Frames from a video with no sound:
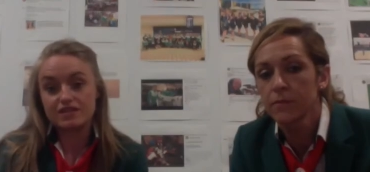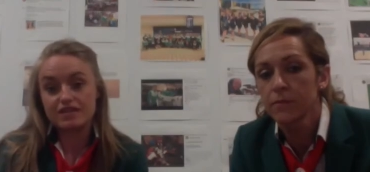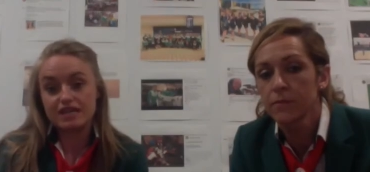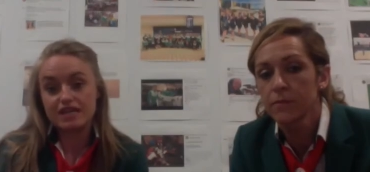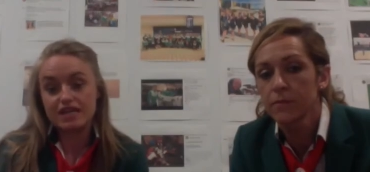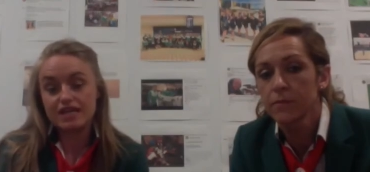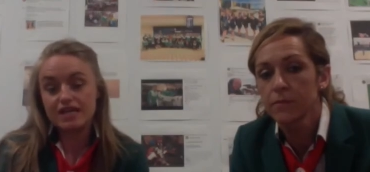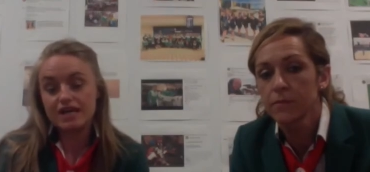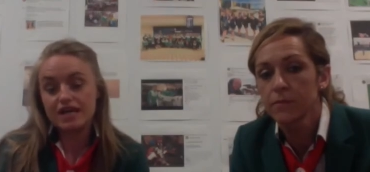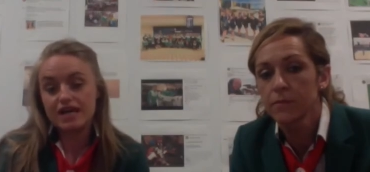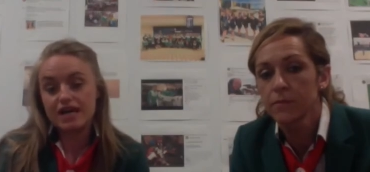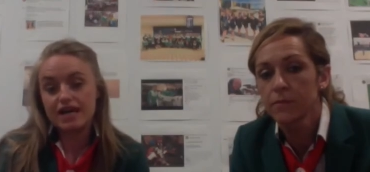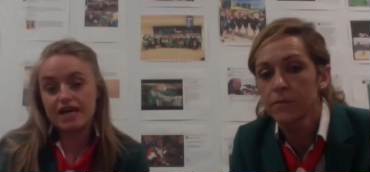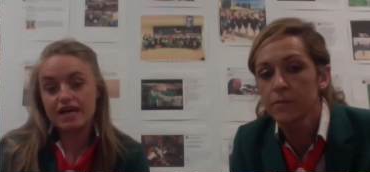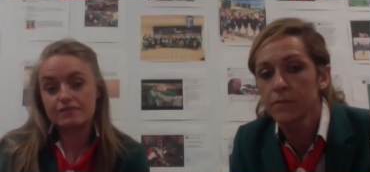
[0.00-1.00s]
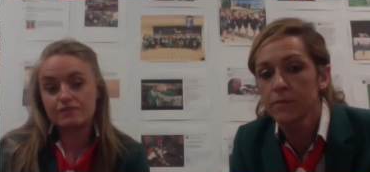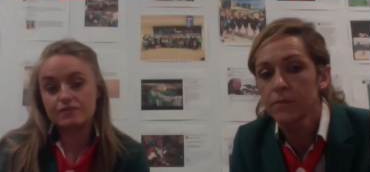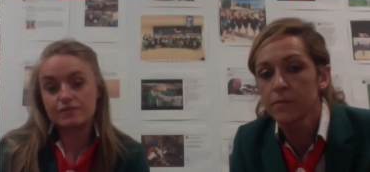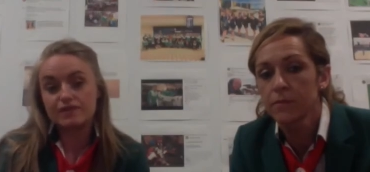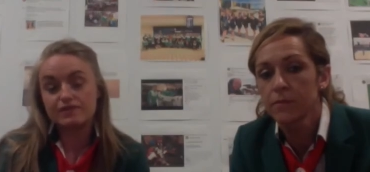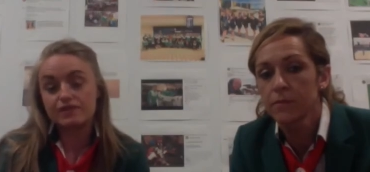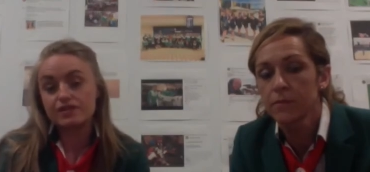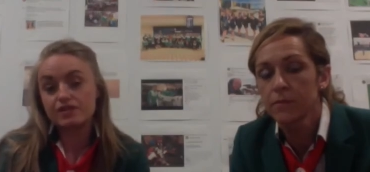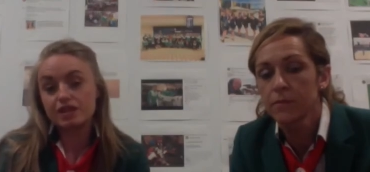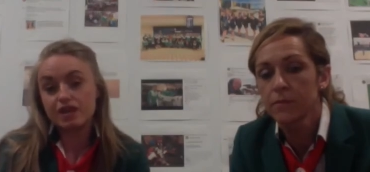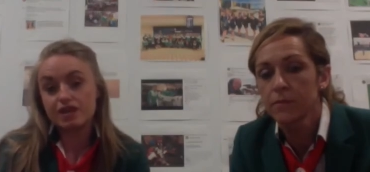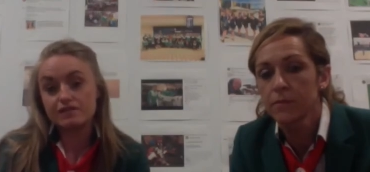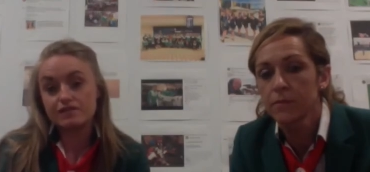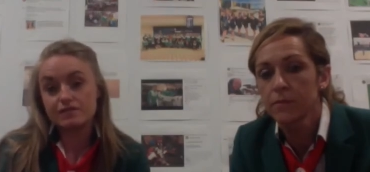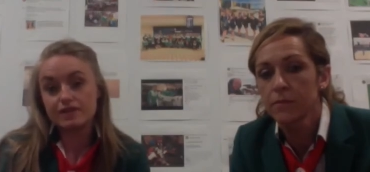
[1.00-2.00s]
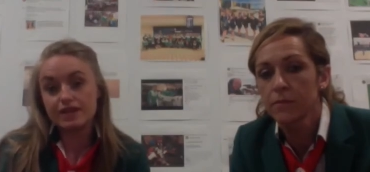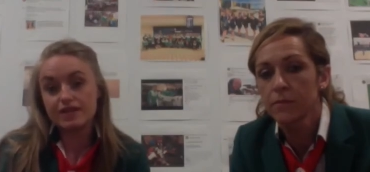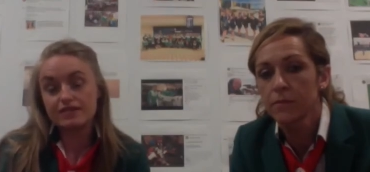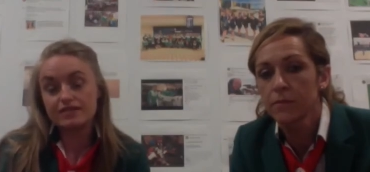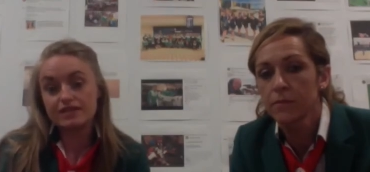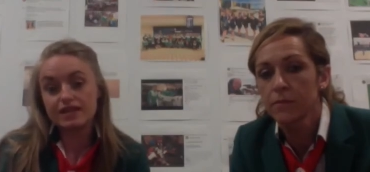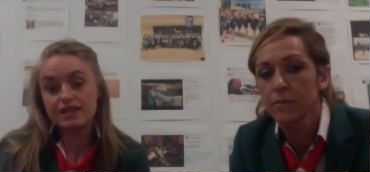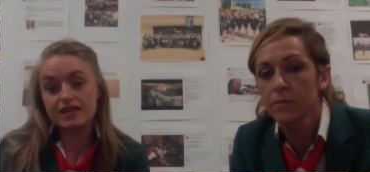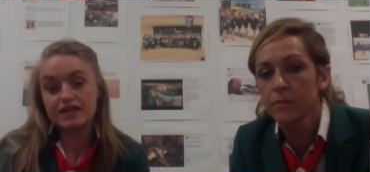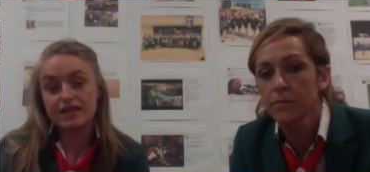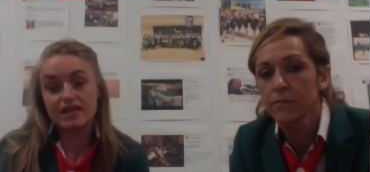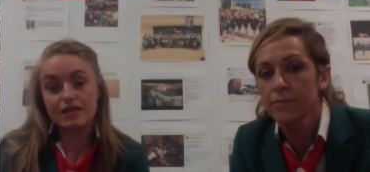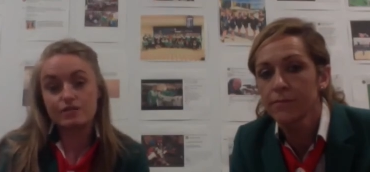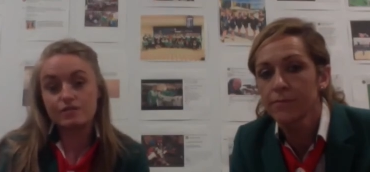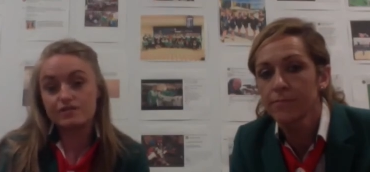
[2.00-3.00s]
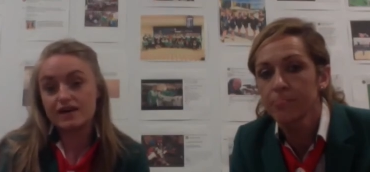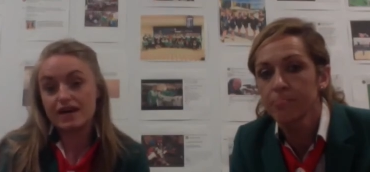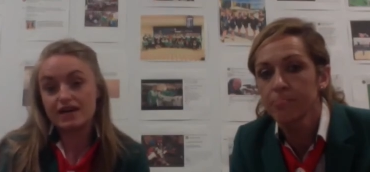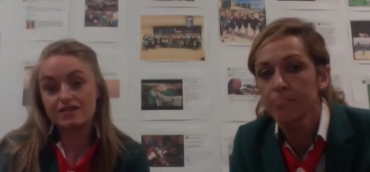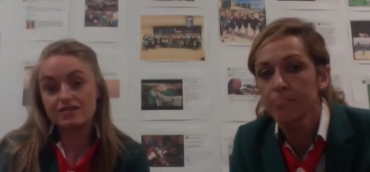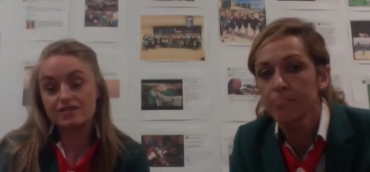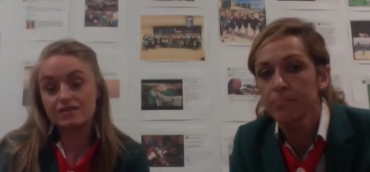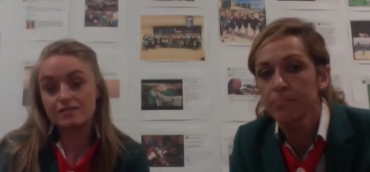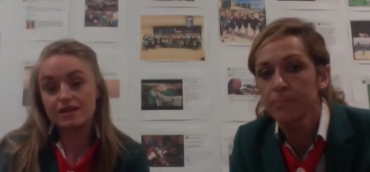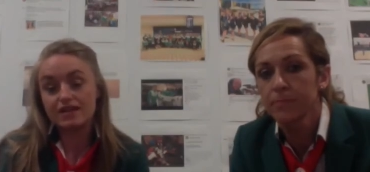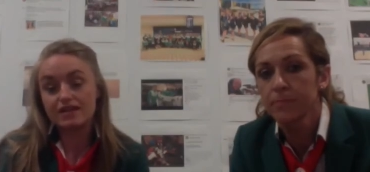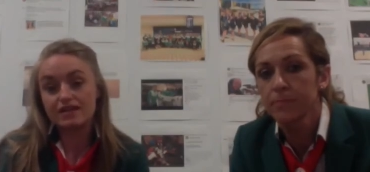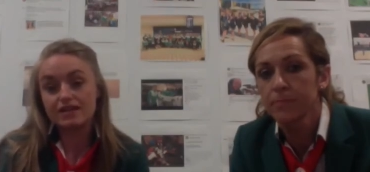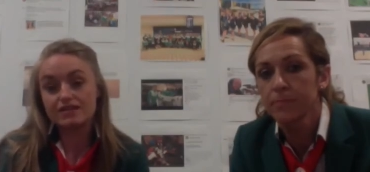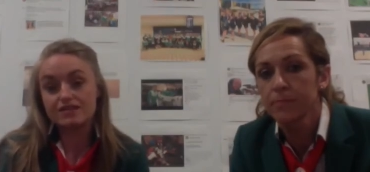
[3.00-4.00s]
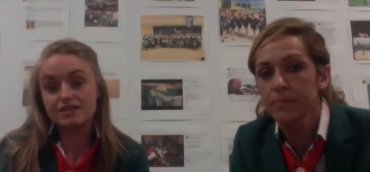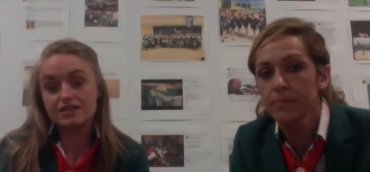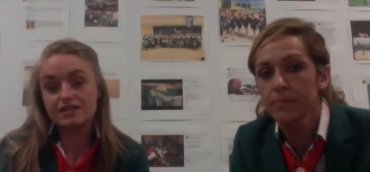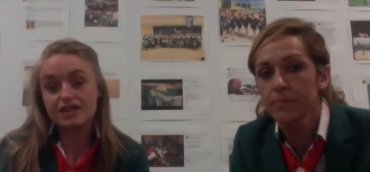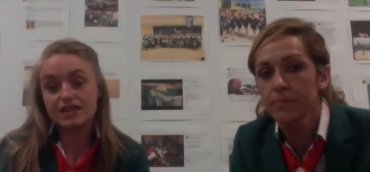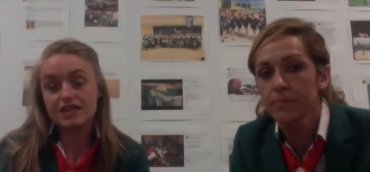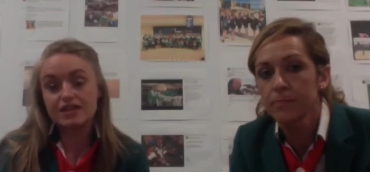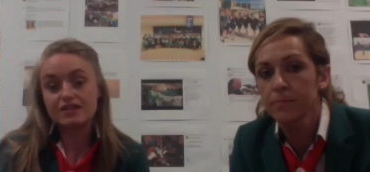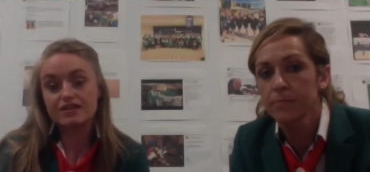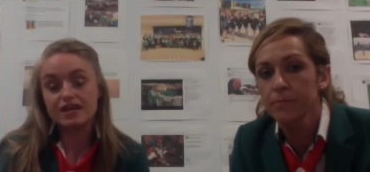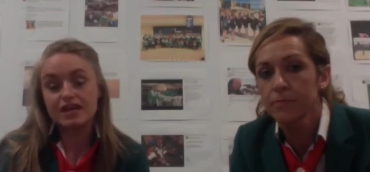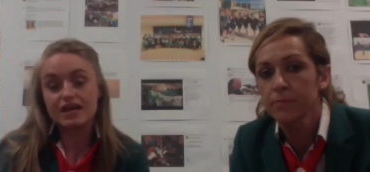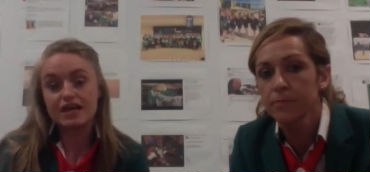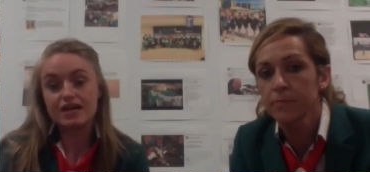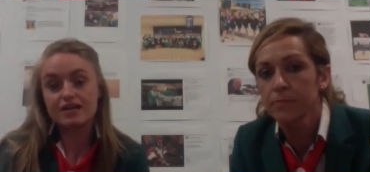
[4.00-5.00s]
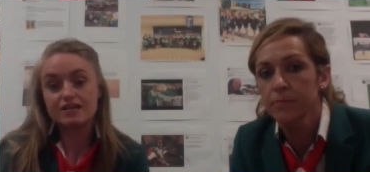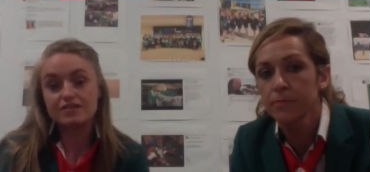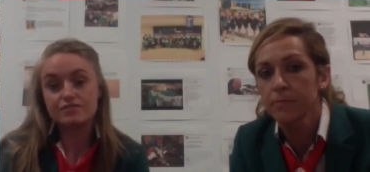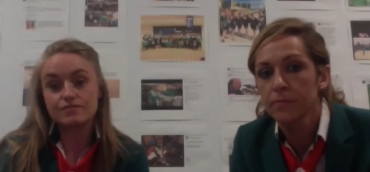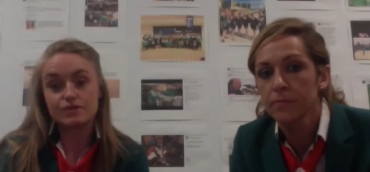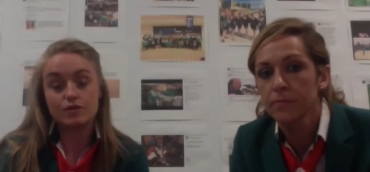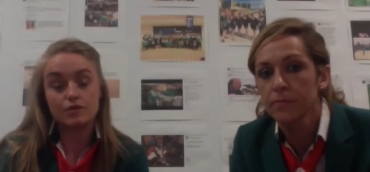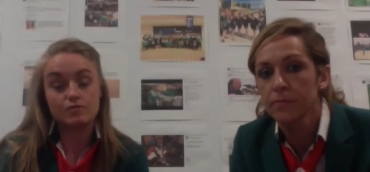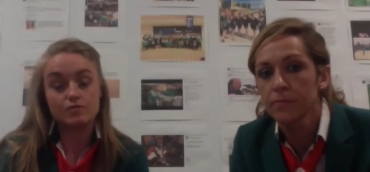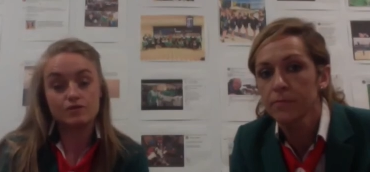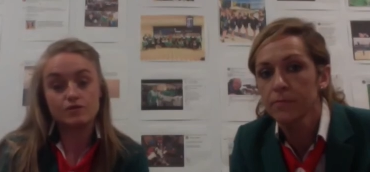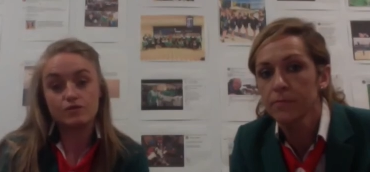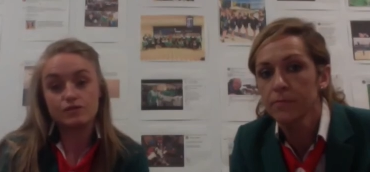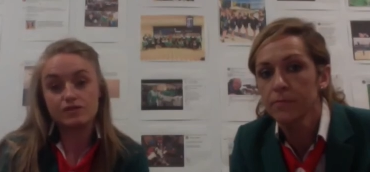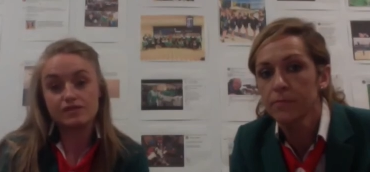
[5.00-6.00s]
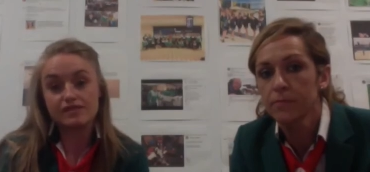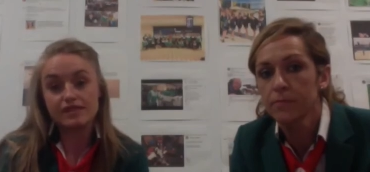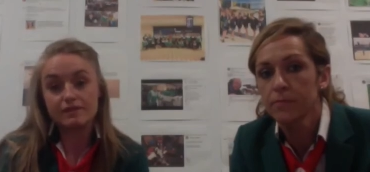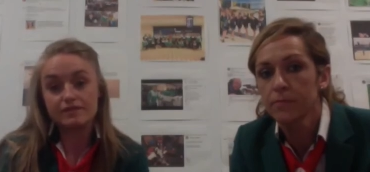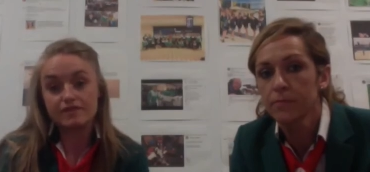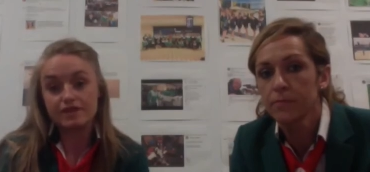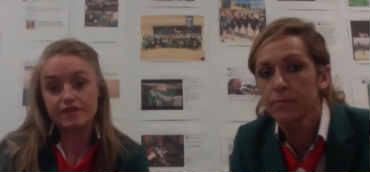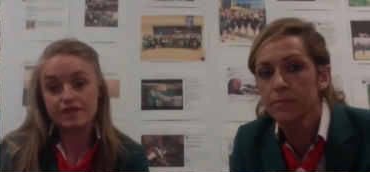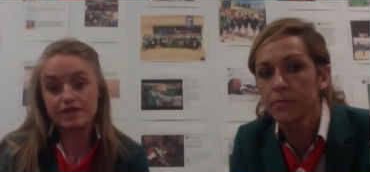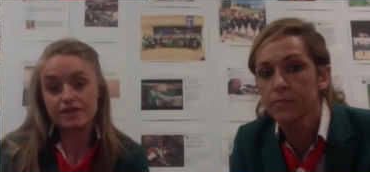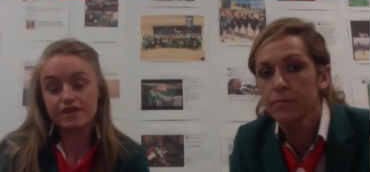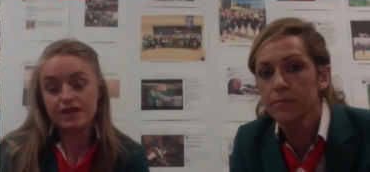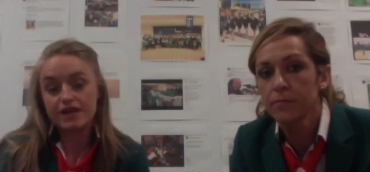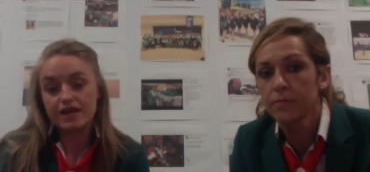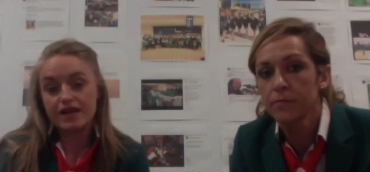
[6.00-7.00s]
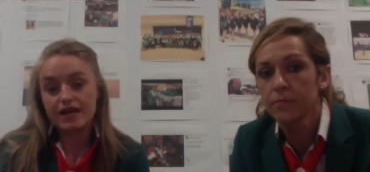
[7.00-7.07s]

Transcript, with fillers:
Speaker 1: the day. But we've learned a lot from that. And again, we've added to the panel this year again, and we'll hope to go one step further.